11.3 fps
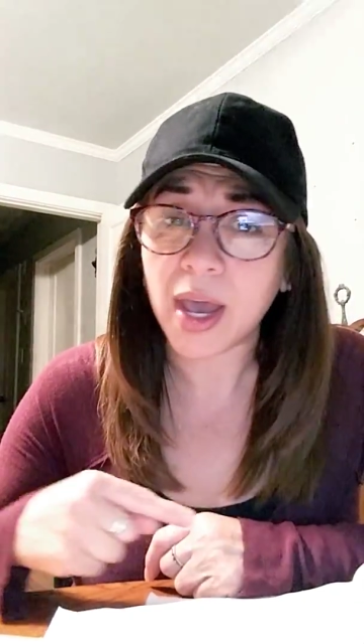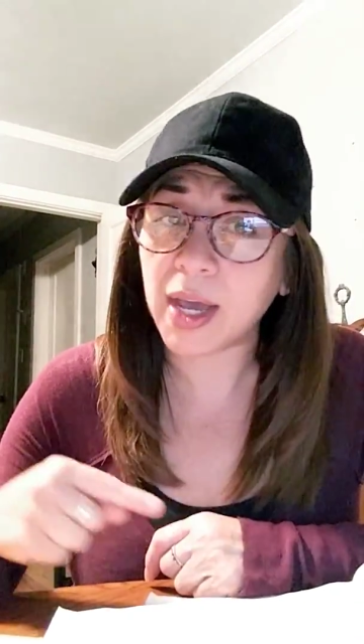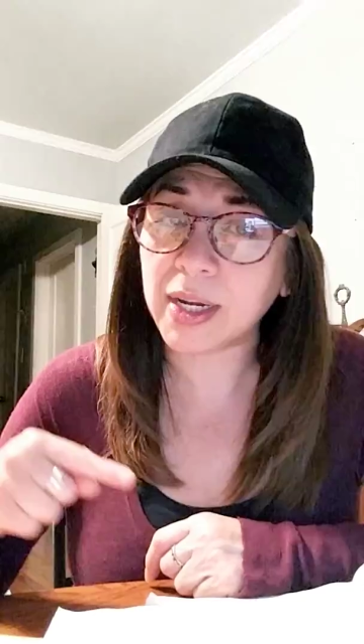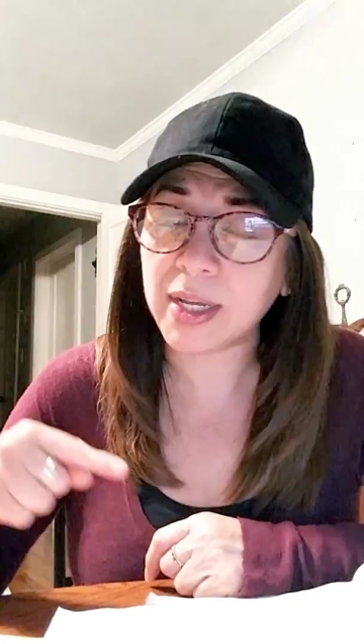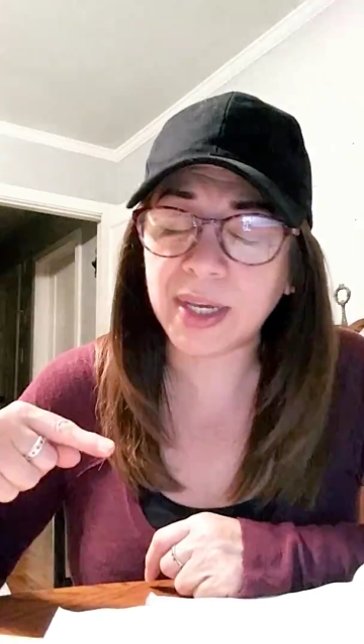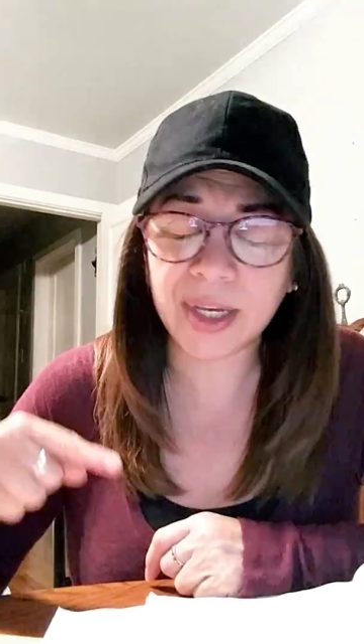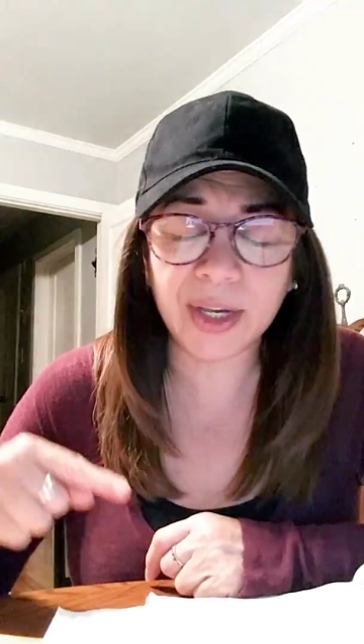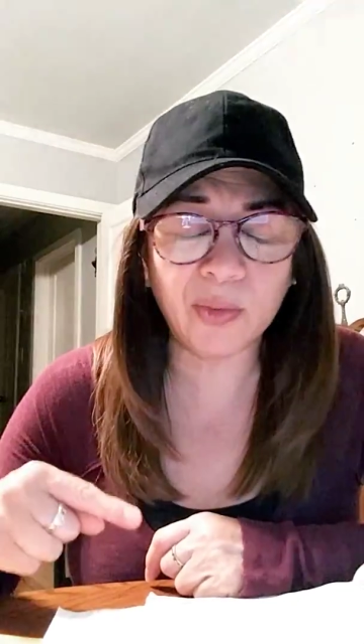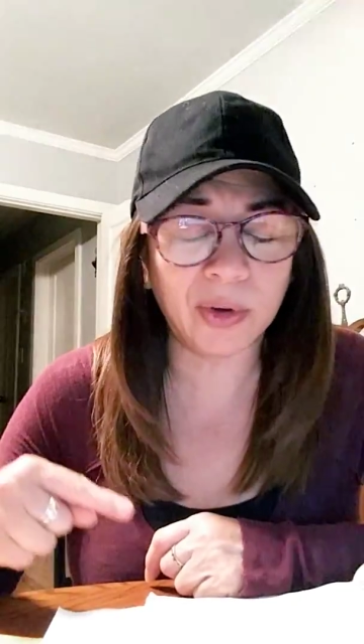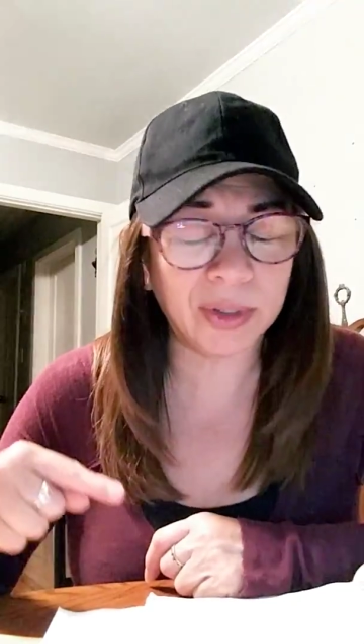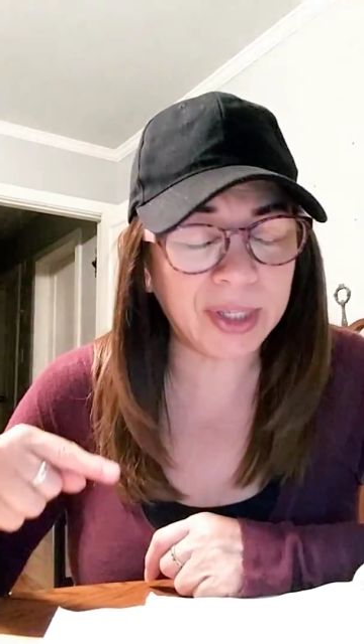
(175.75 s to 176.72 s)
And He
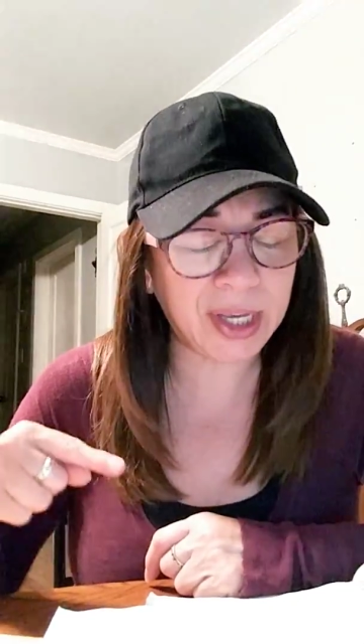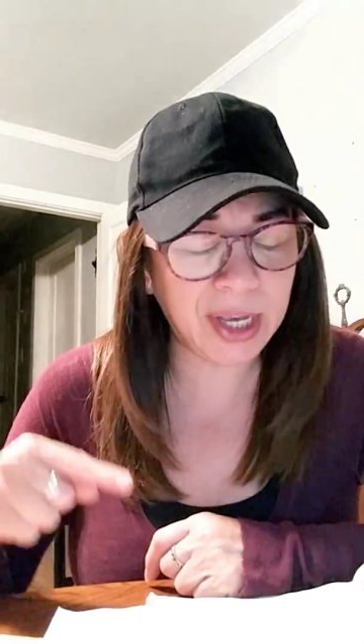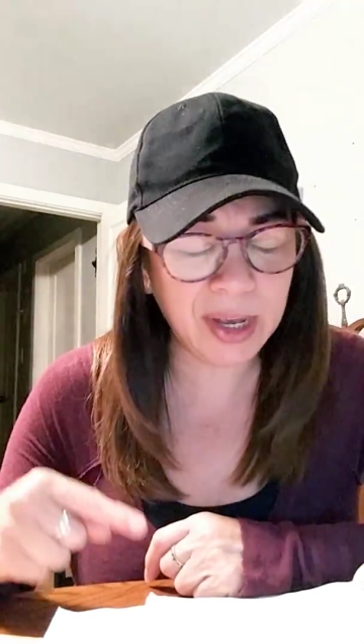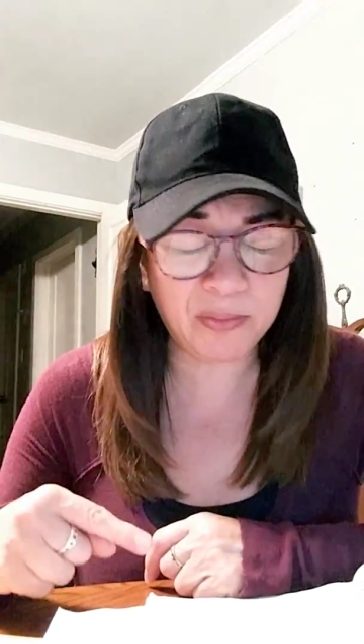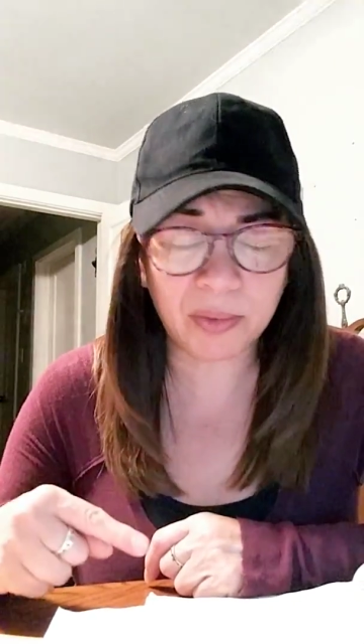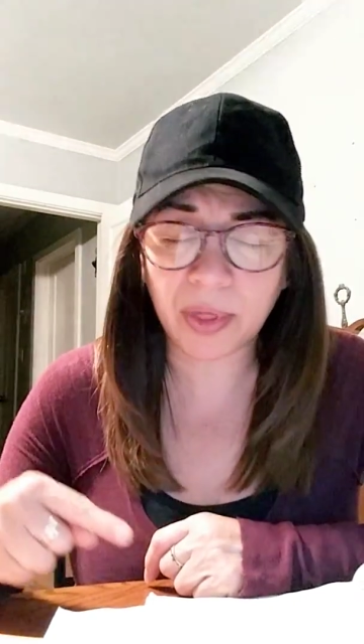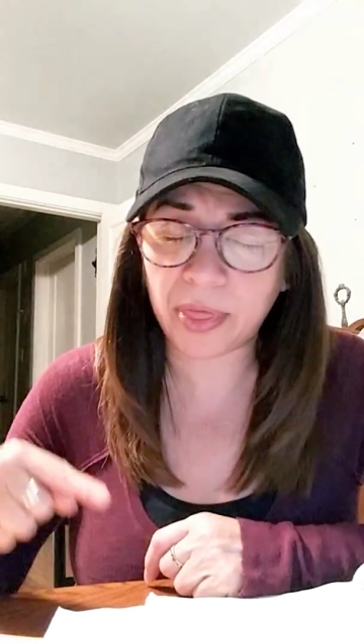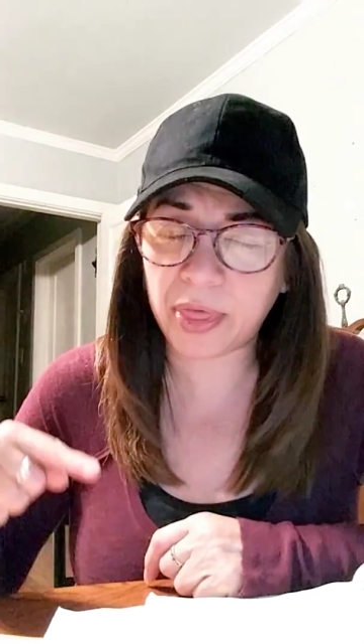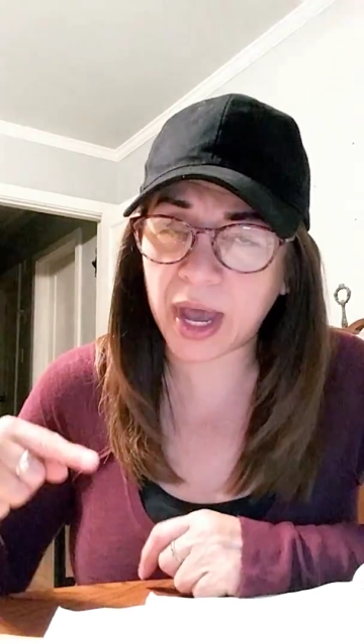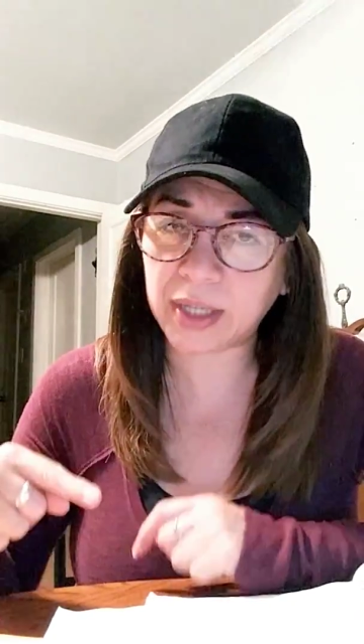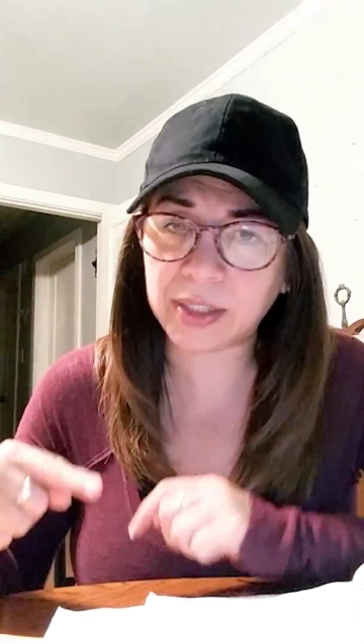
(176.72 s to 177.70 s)
will keep
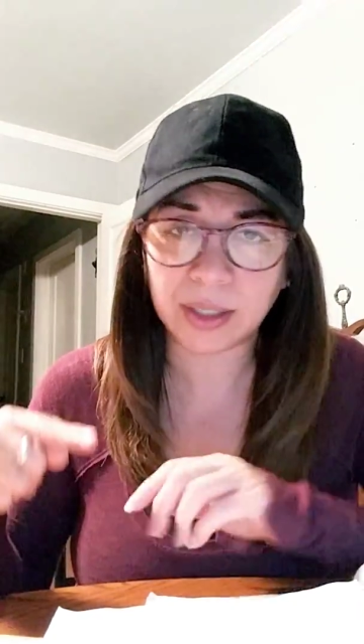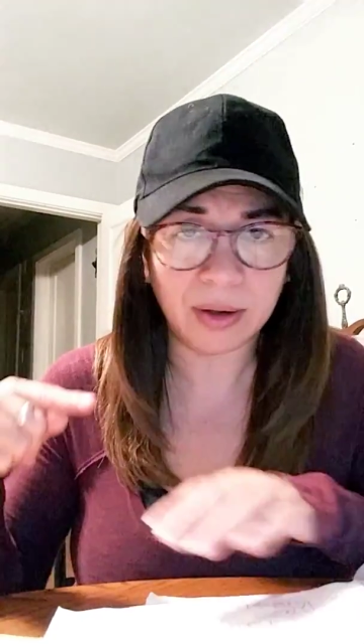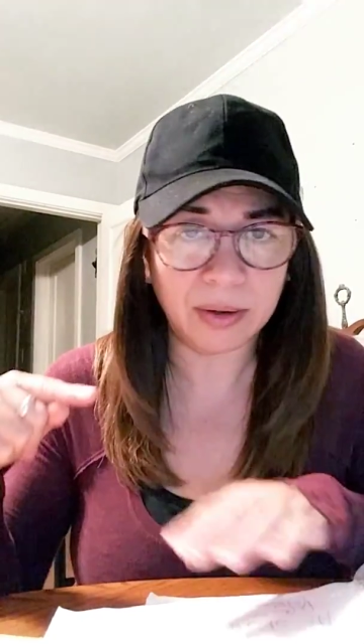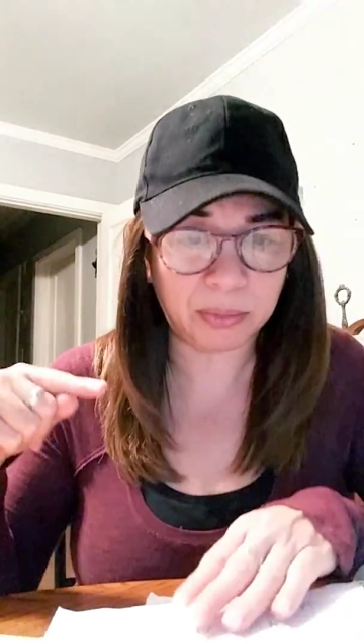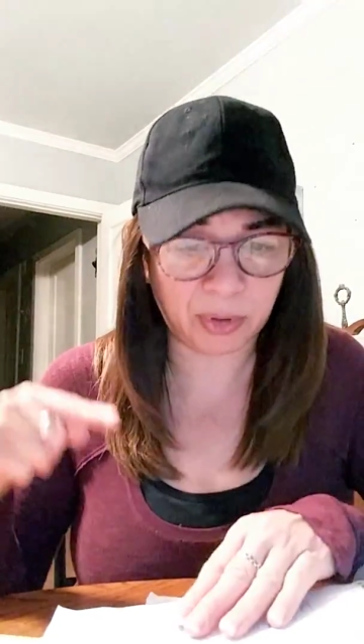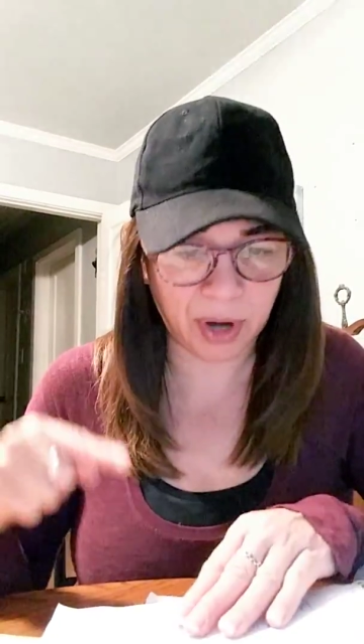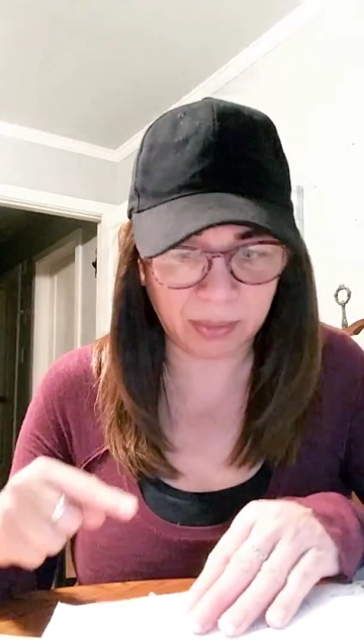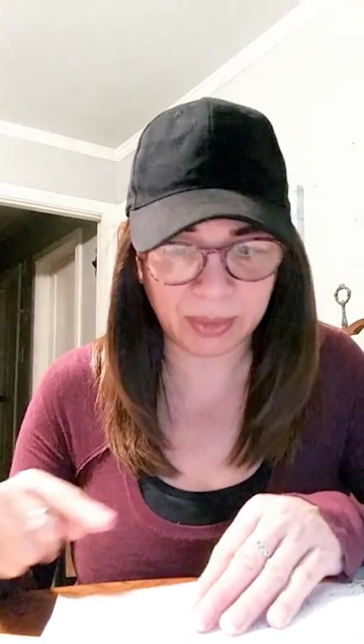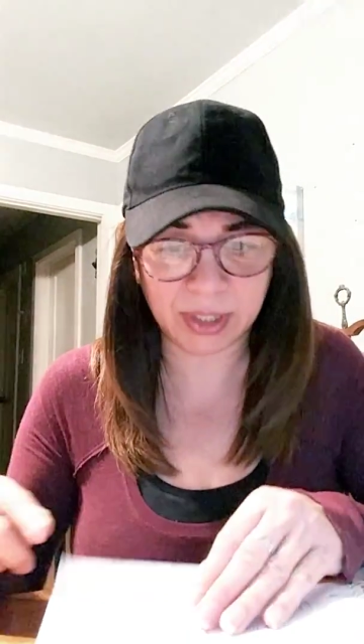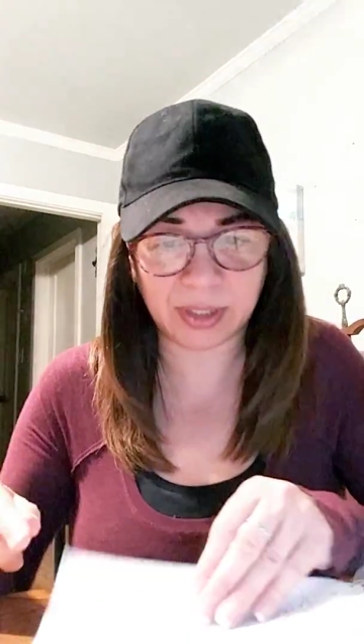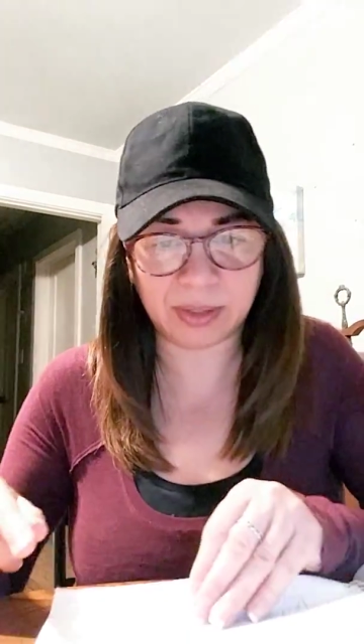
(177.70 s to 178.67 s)
that
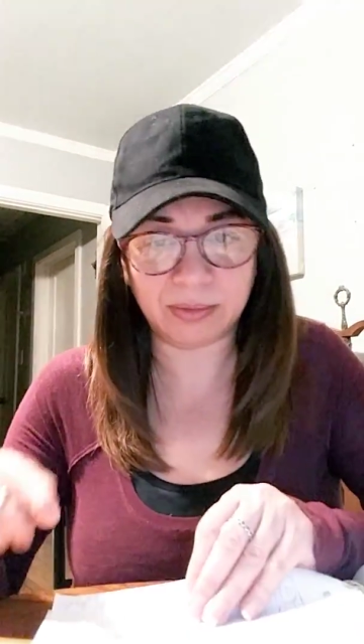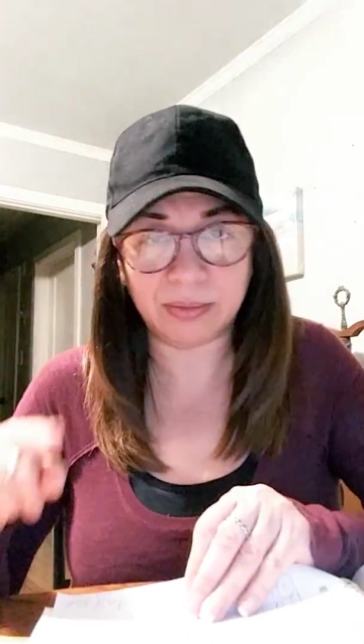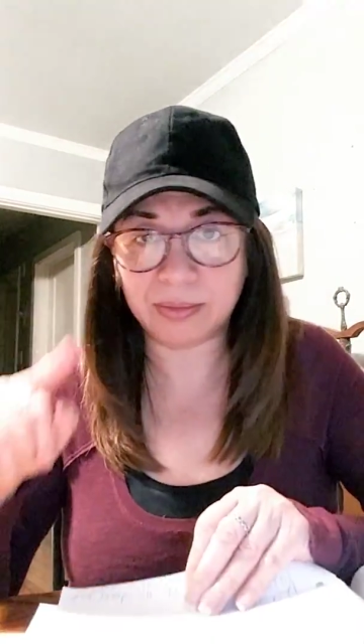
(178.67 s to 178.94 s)
promise.